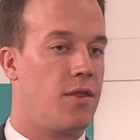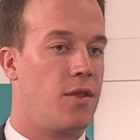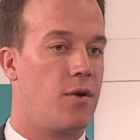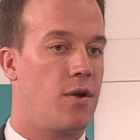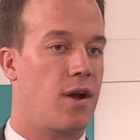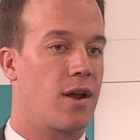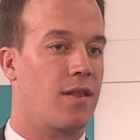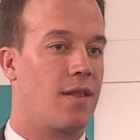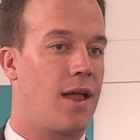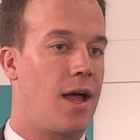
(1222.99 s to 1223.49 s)
they're
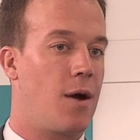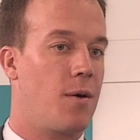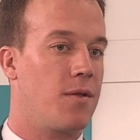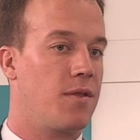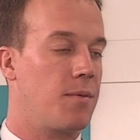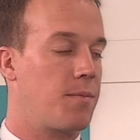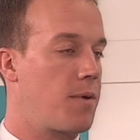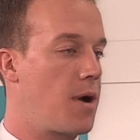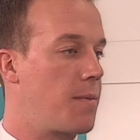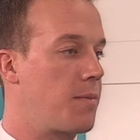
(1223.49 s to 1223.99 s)
not allowing
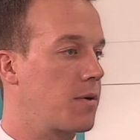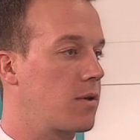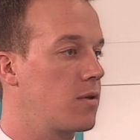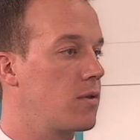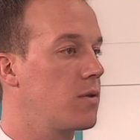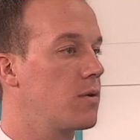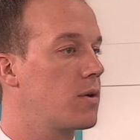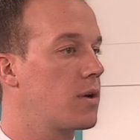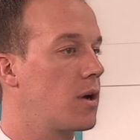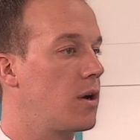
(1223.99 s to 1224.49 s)
the proper
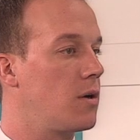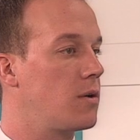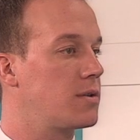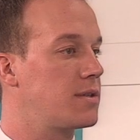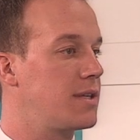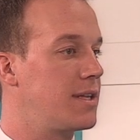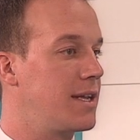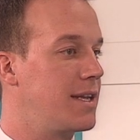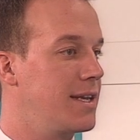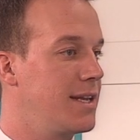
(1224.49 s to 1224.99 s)
glucose
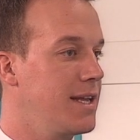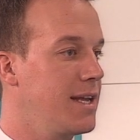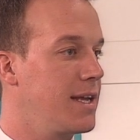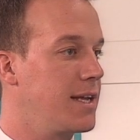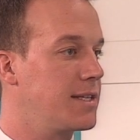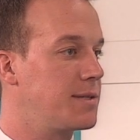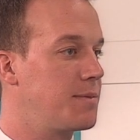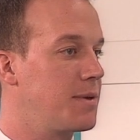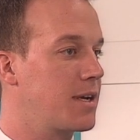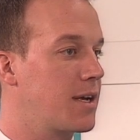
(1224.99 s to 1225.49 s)
that it
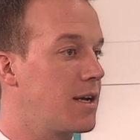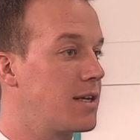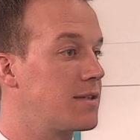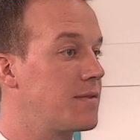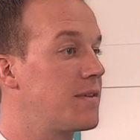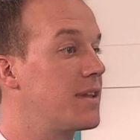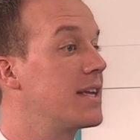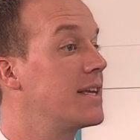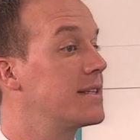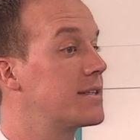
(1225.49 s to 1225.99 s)
needs because
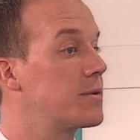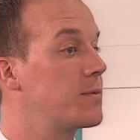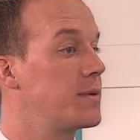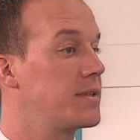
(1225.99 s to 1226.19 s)
of the insulin